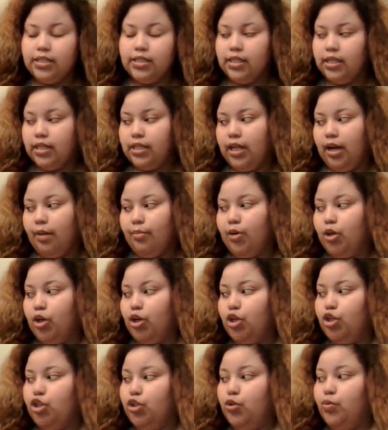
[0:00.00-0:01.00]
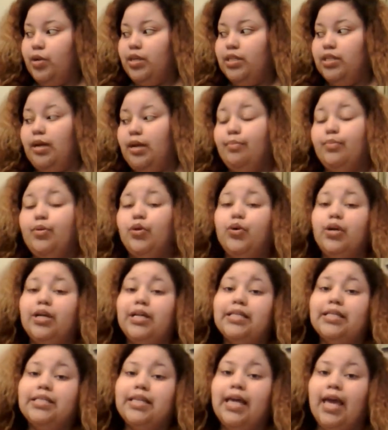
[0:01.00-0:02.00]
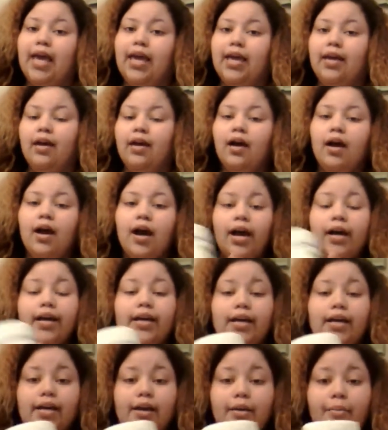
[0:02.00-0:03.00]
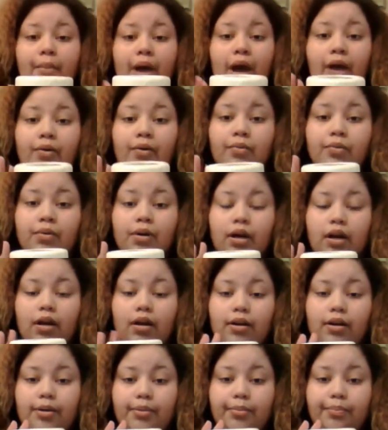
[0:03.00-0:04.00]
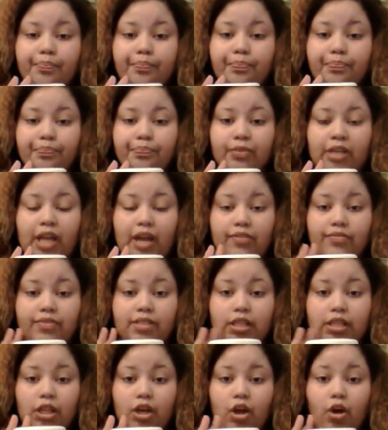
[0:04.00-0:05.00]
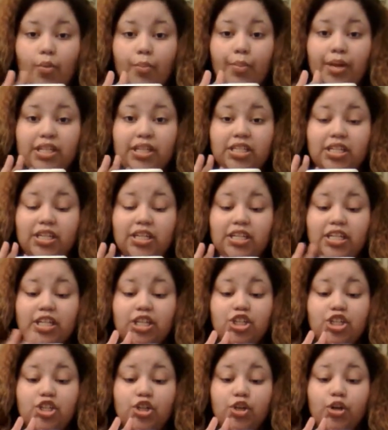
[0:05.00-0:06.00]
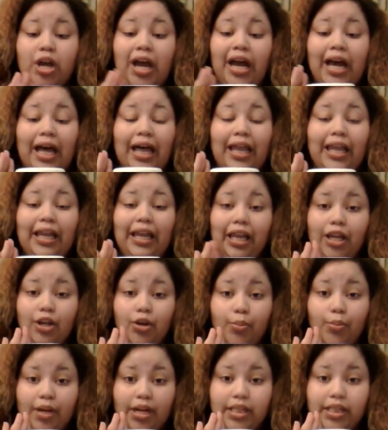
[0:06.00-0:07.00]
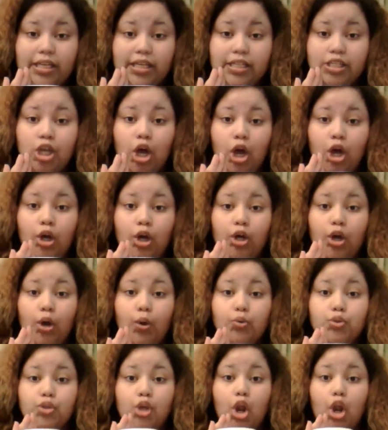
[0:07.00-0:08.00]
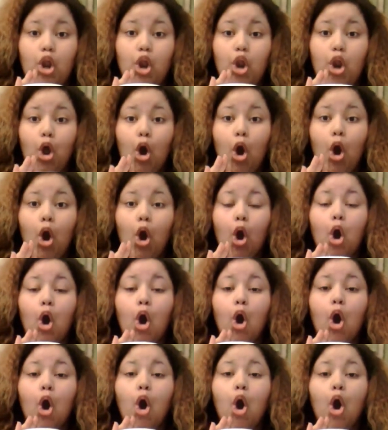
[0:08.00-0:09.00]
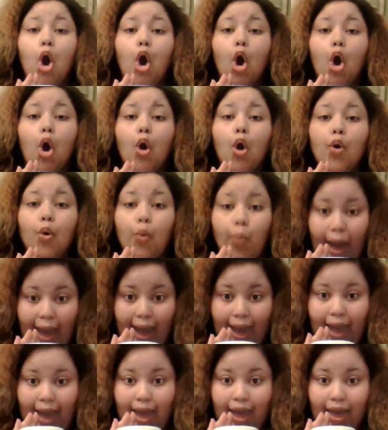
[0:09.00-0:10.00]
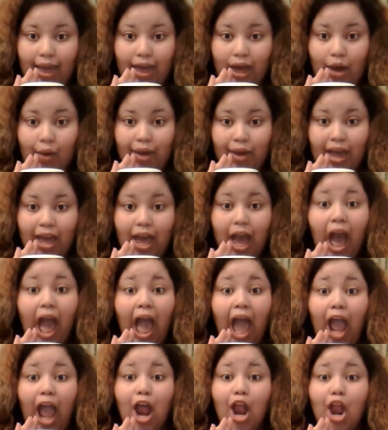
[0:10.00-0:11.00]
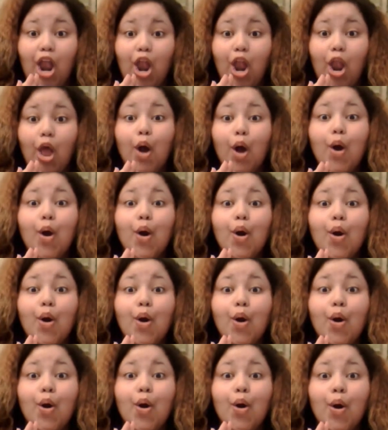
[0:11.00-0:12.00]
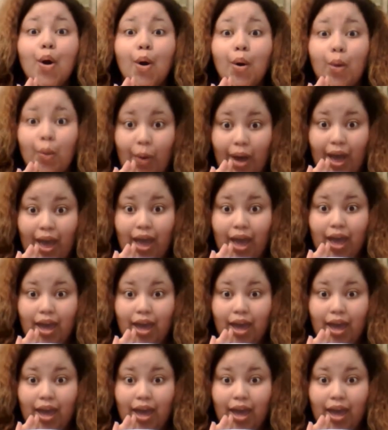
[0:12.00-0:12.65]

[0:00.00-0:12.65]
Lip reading: thing that I'm going to do is I'm going to take a good amount of silicone mixed conditioner. A little bit of this goes a long way, okay? A long way.